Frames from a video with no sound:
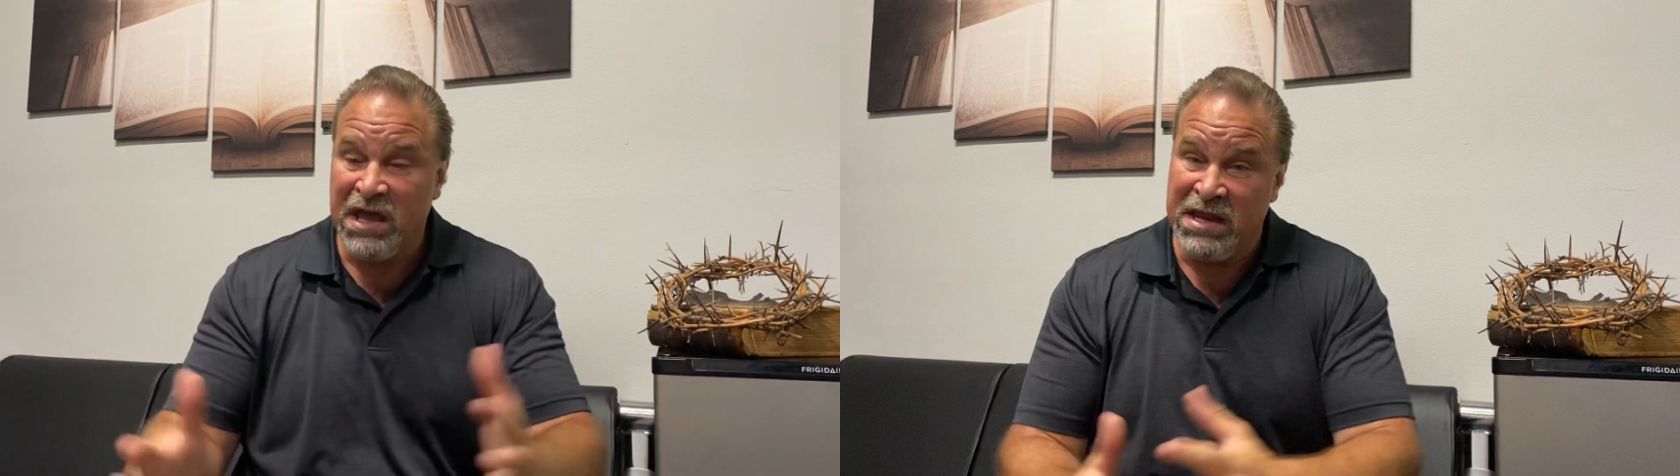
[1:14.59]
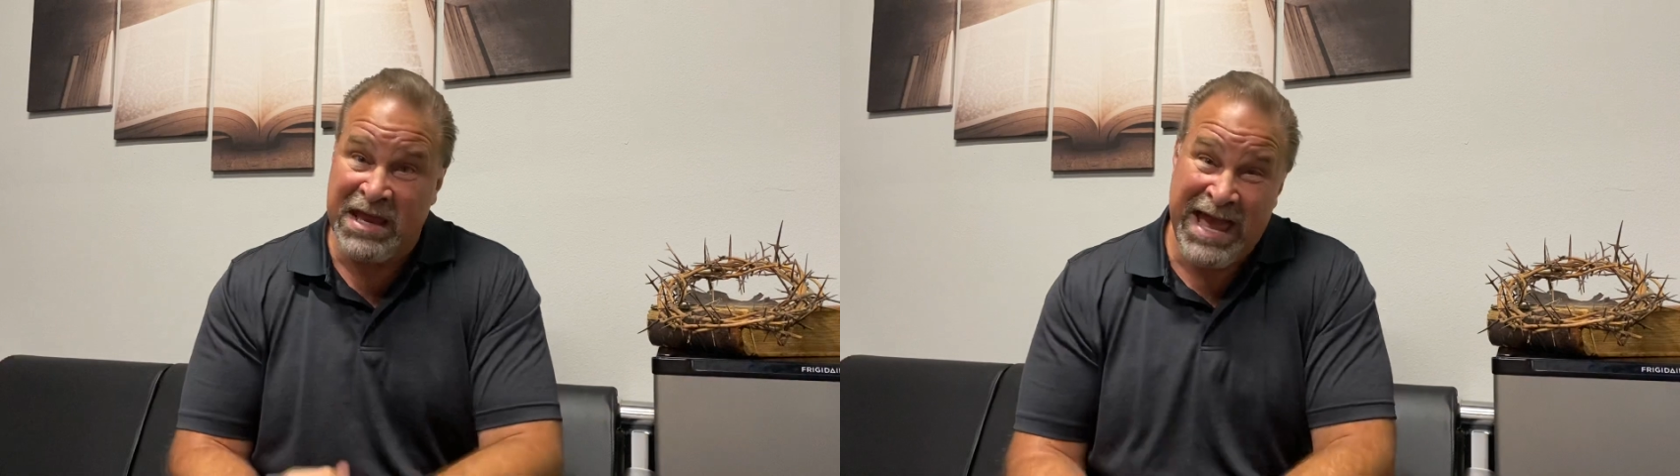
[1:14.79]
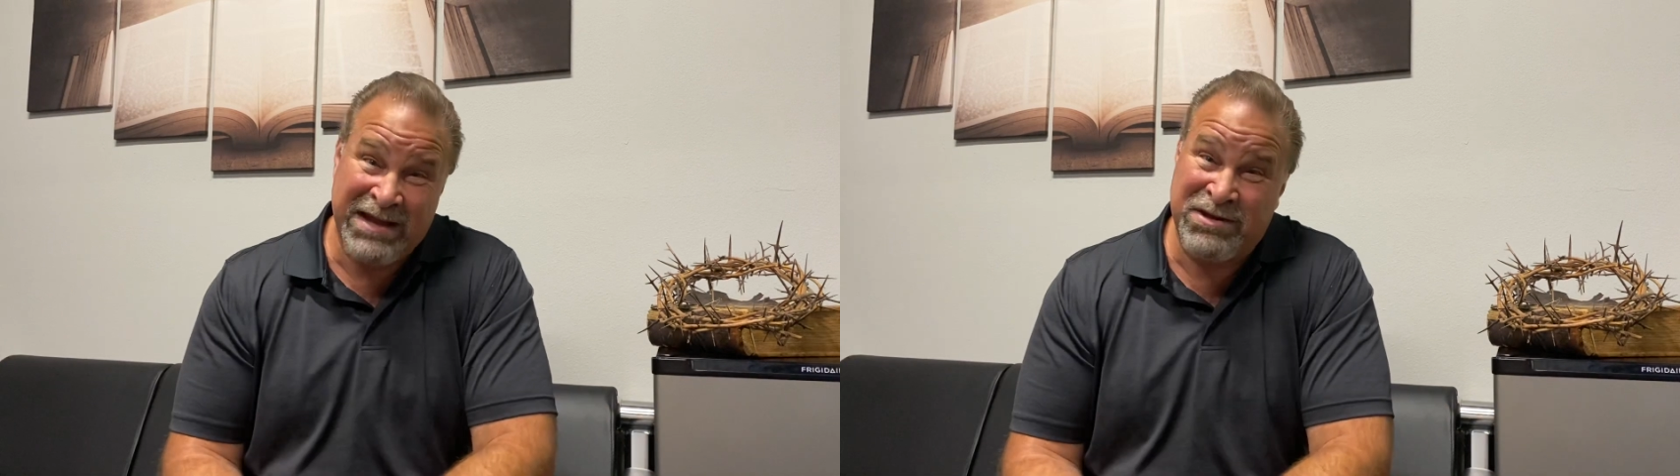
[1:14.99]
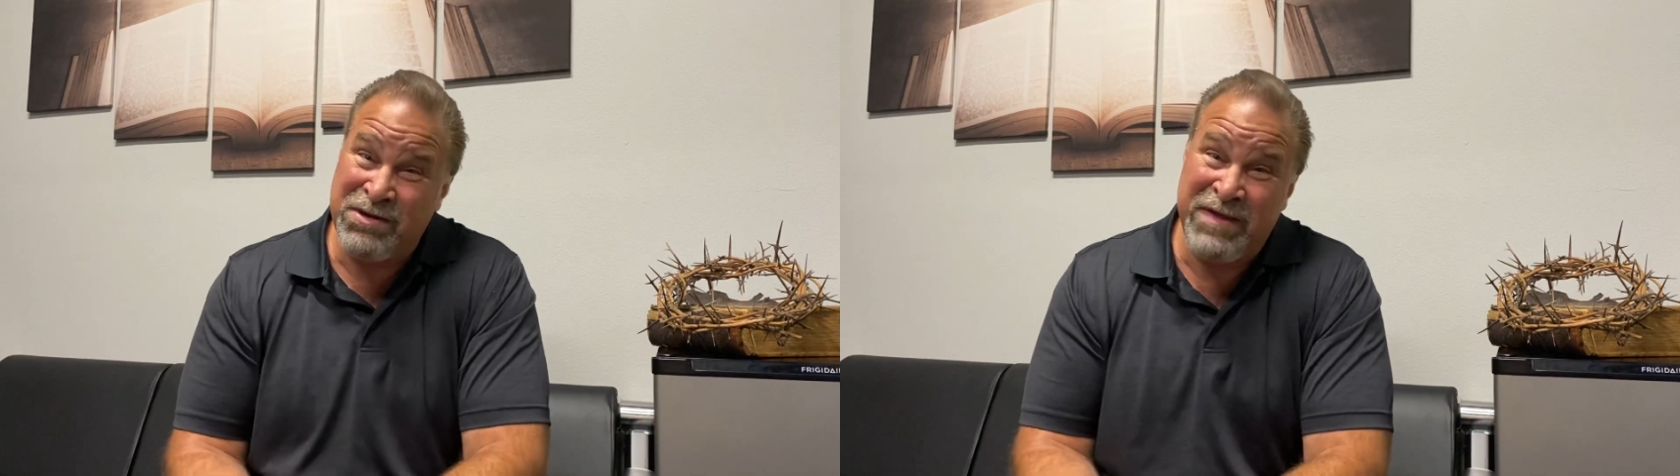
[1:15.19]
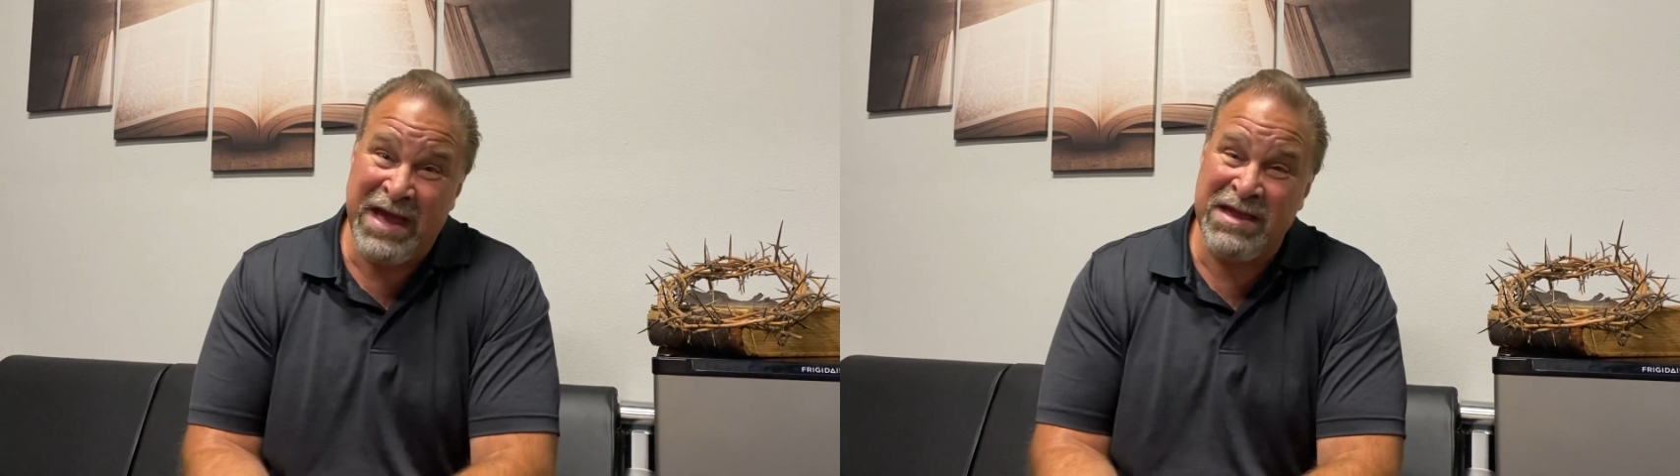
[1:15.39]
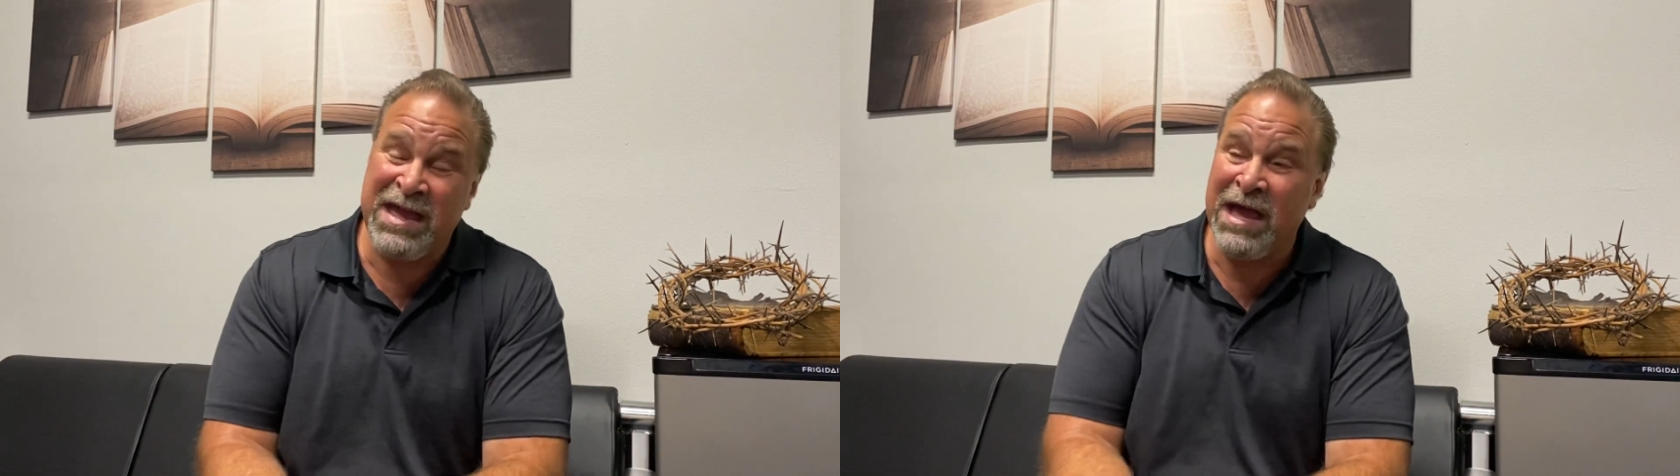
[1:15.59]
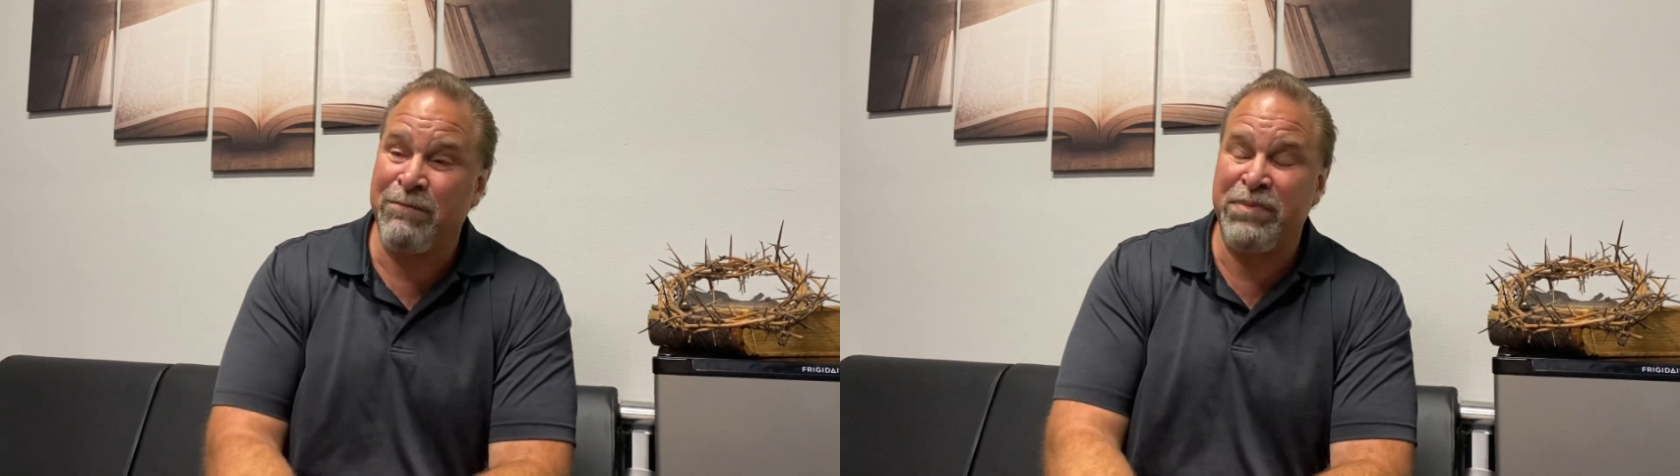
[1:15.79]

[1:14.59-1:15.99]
You can't do that. You can't